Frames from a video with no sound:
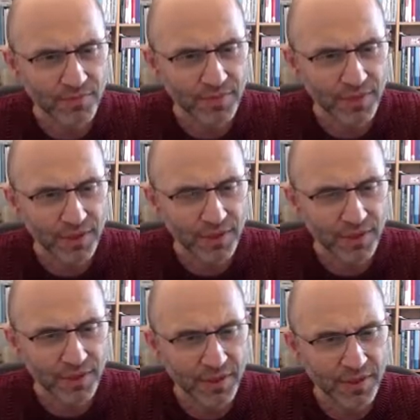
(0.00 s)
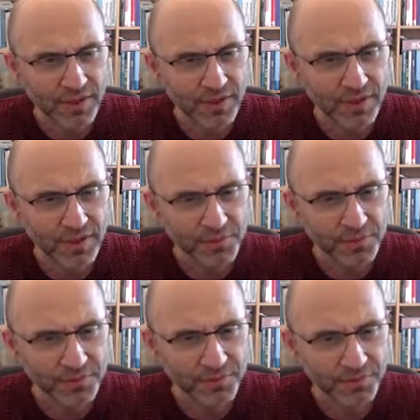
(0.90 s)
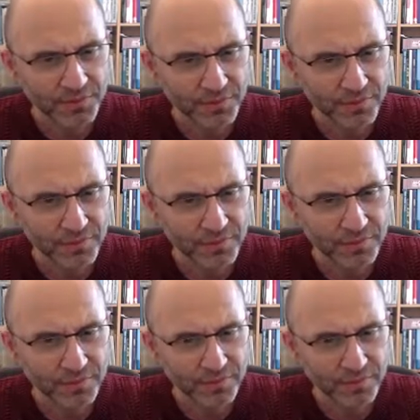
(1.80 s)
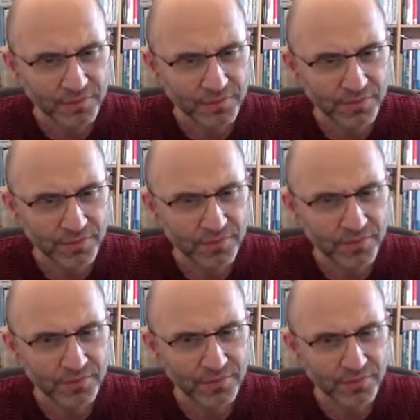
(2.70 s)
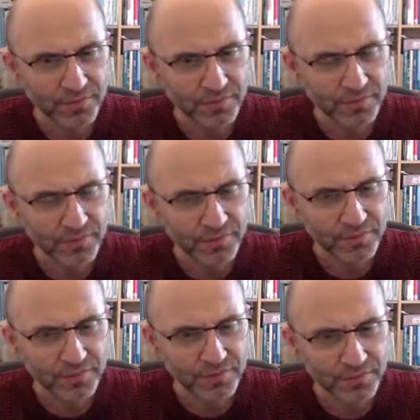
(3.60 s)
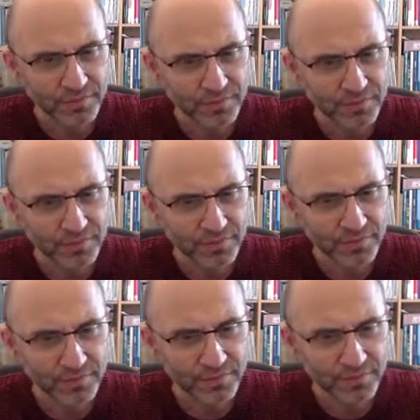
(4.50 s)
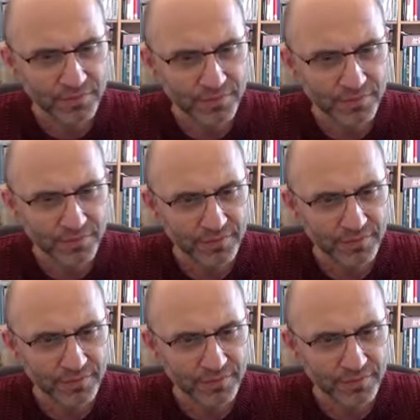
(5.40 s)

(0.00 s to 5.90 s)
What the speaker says: [no speech]